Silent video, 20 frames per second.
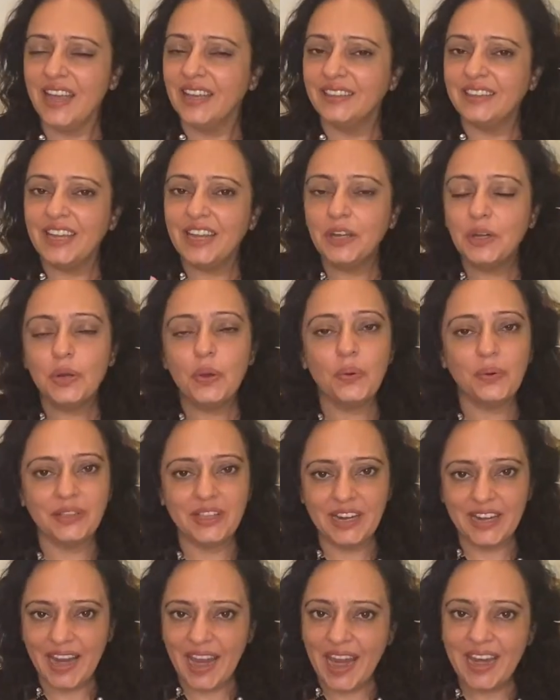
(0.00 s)
They know
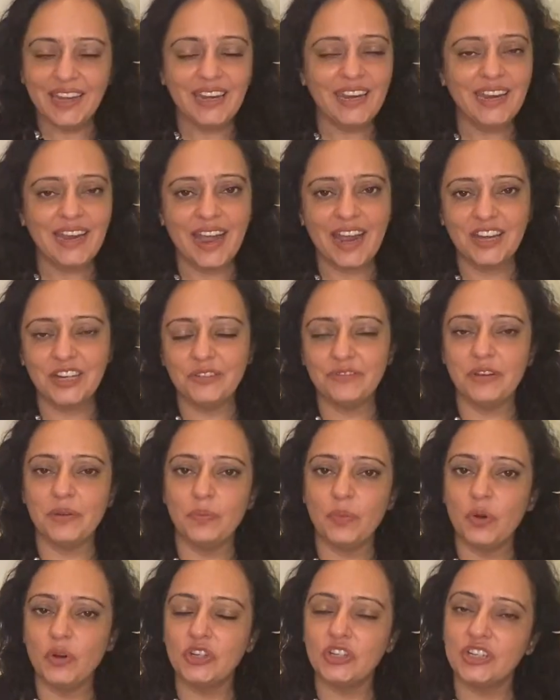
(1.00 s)
that any kind of
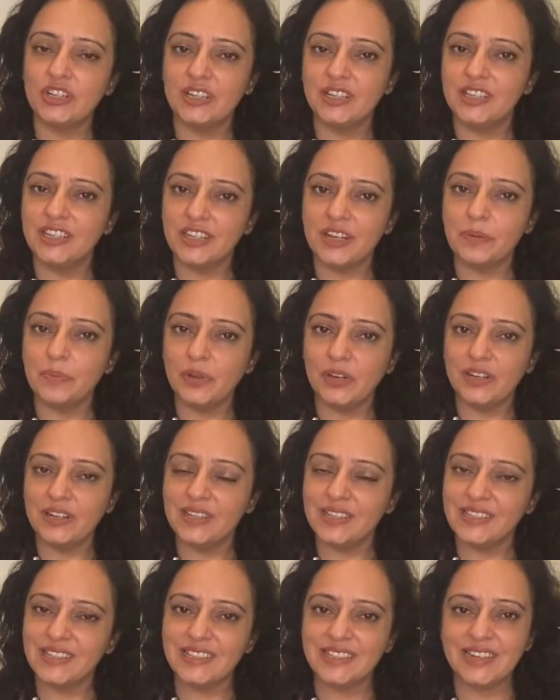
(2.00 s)
emotional
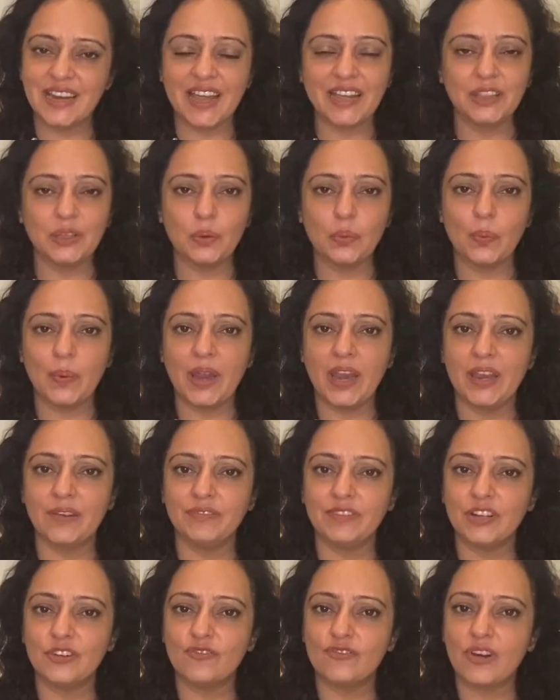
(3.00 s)
turbulence is like the wave
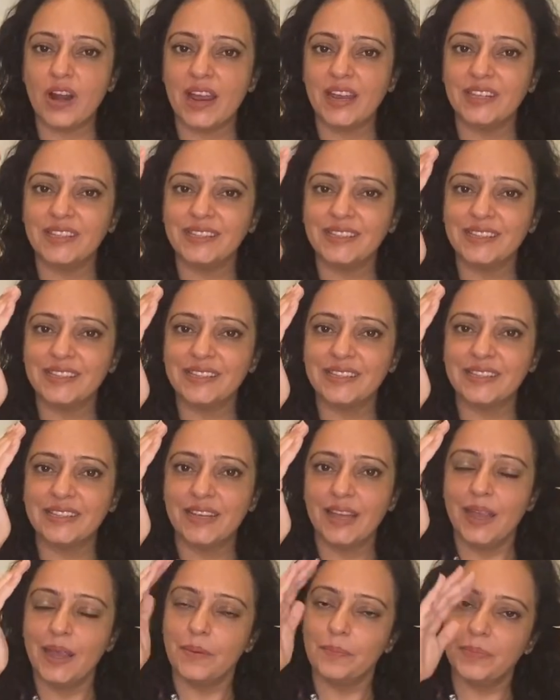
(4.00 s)
that rises
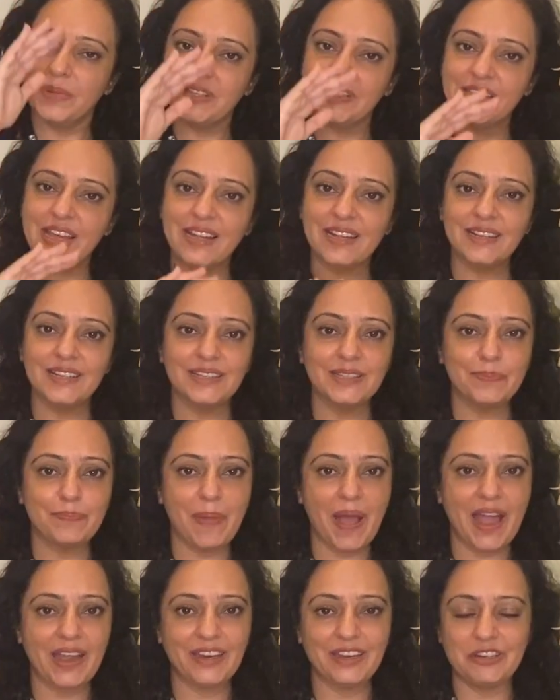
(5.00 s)
but settles
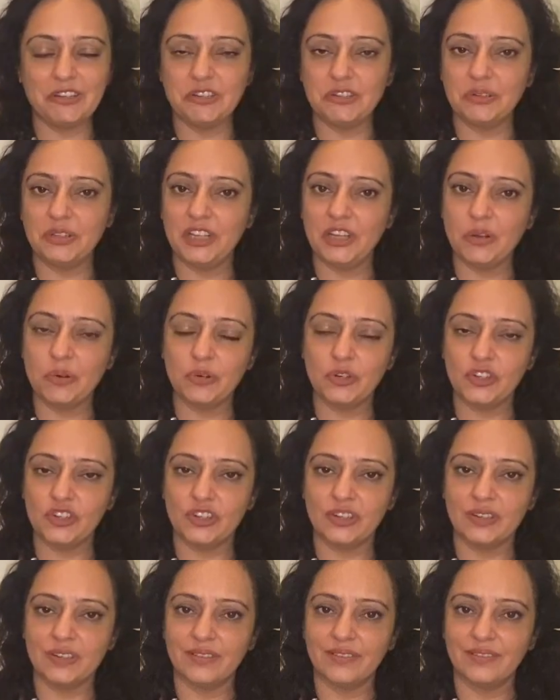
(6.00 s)
back into the ocean.
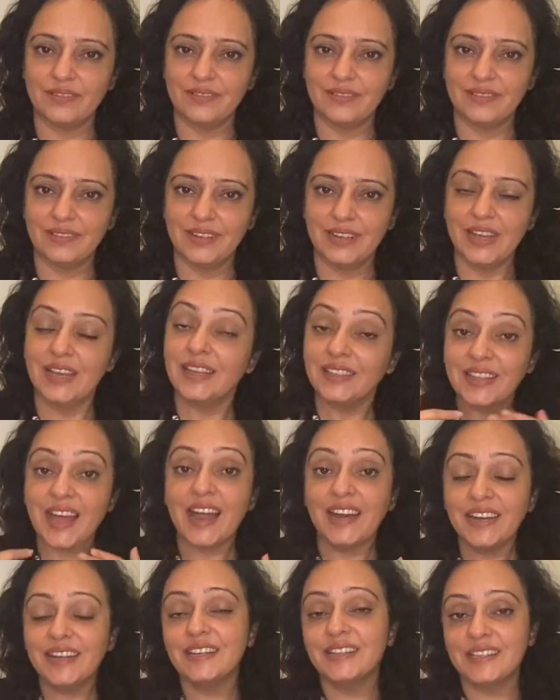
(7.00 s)

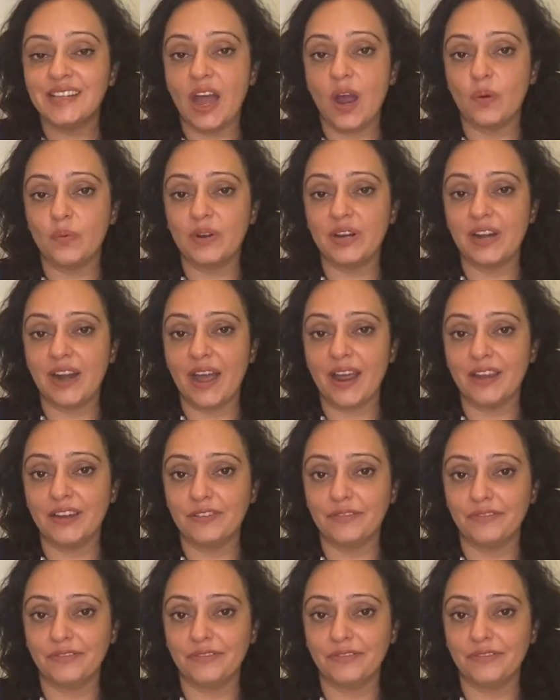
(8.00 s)
That is our life.